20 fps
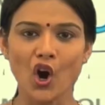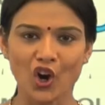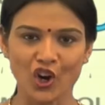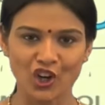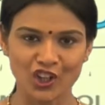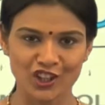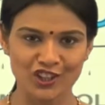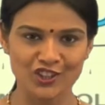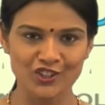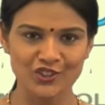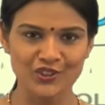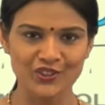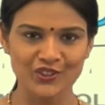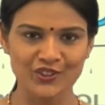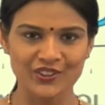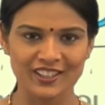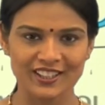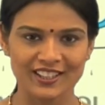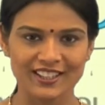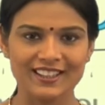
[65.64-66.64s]
Although
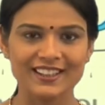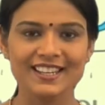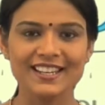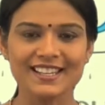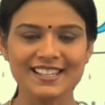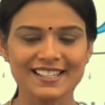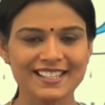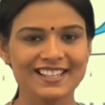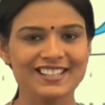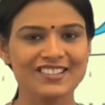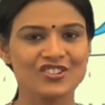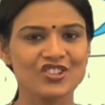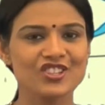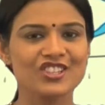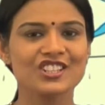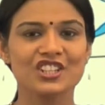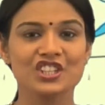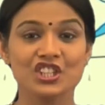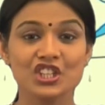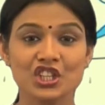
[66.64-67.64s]
these countries
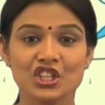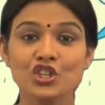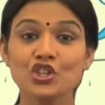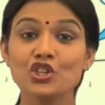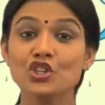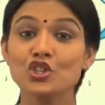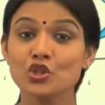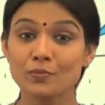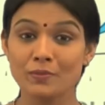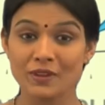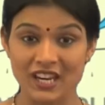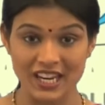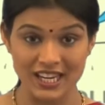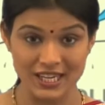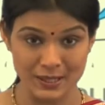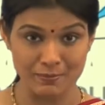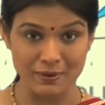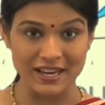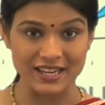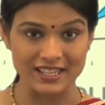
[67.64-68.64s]
continued to be
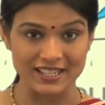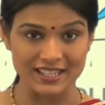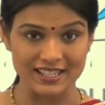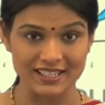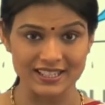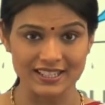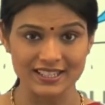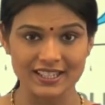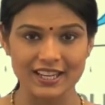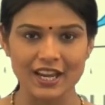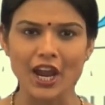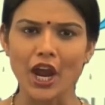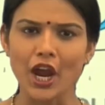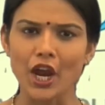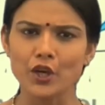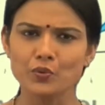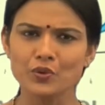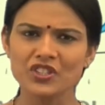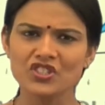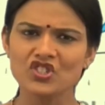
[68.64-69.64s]
independent,
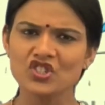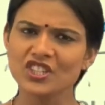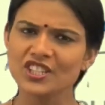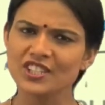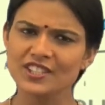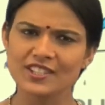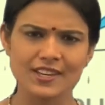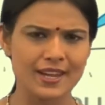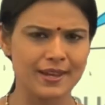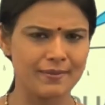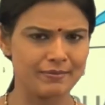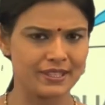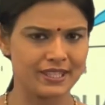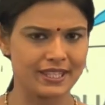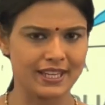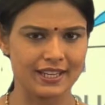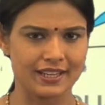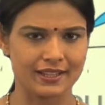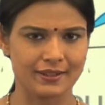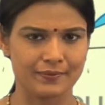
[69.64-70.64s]
it was just
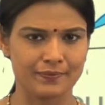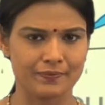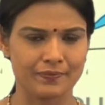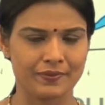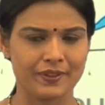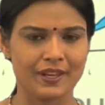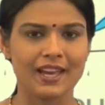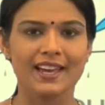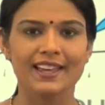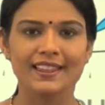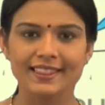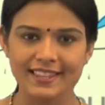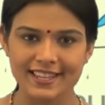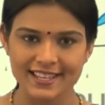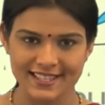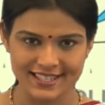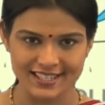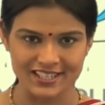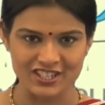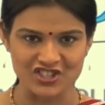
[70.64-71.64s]
namesake.
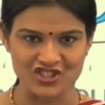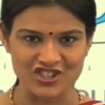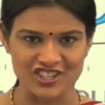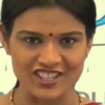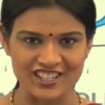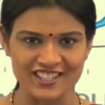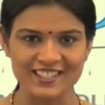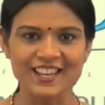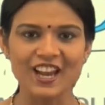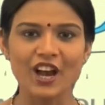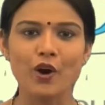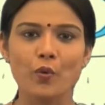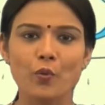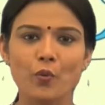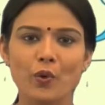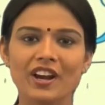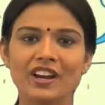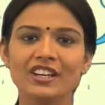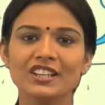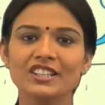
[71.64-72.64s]
These countries
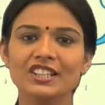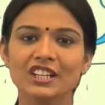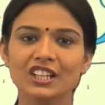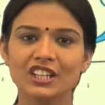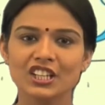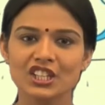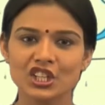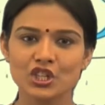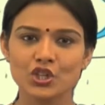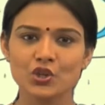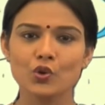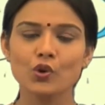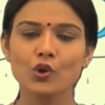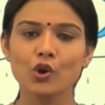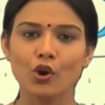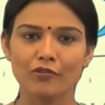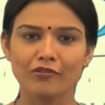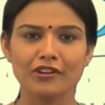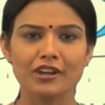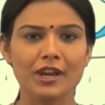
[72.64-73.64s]
were under the control
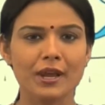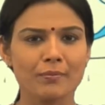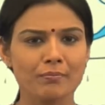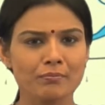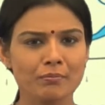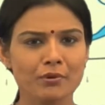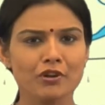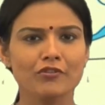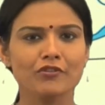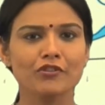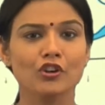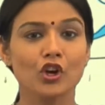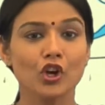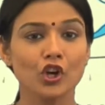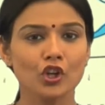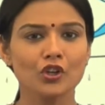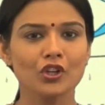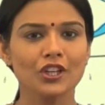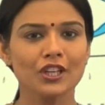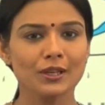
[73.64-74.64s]
of a number of
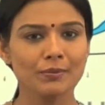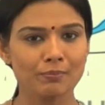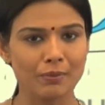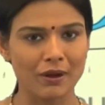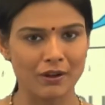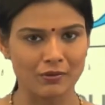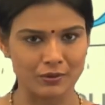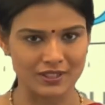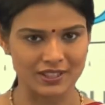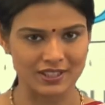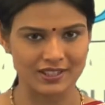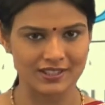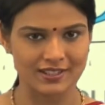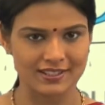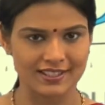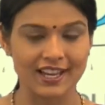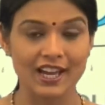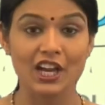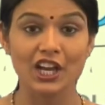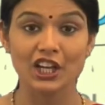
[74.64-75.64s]
colonial powers.
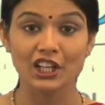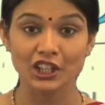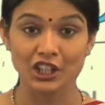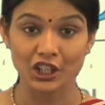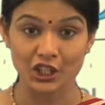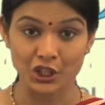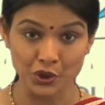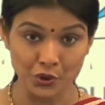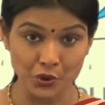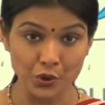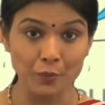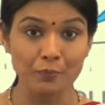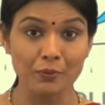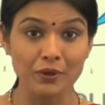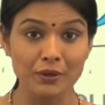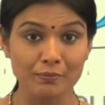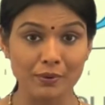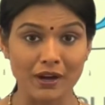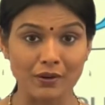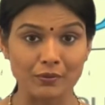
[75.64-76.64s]
The
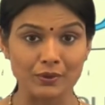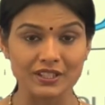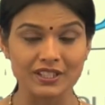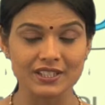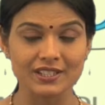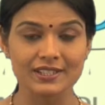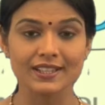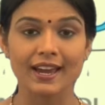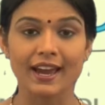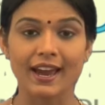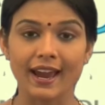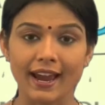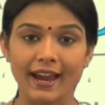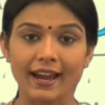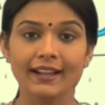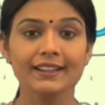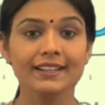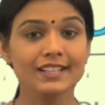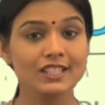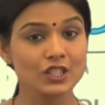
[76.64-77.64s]
European powers
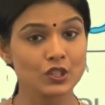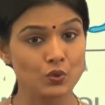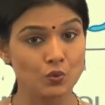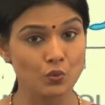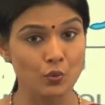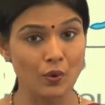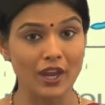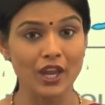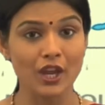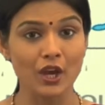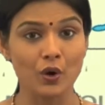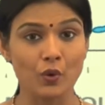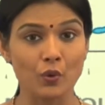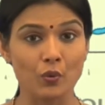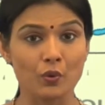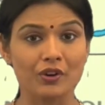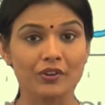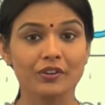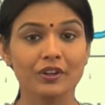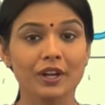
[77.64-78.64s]
held their sway
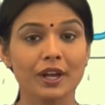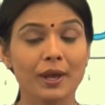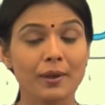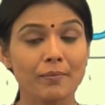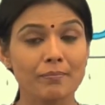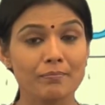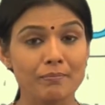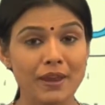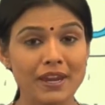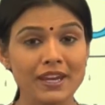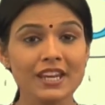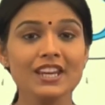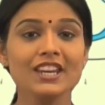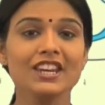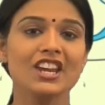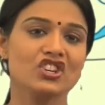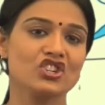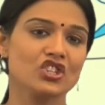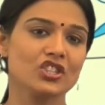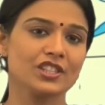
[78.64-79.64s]
over many
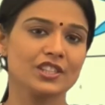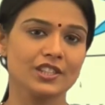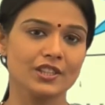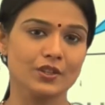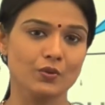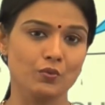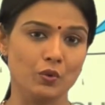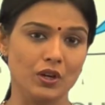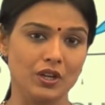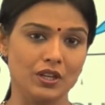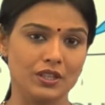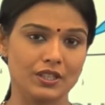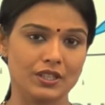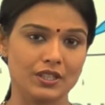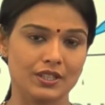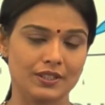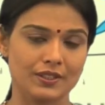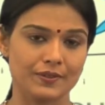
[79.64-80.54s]
nations in the world.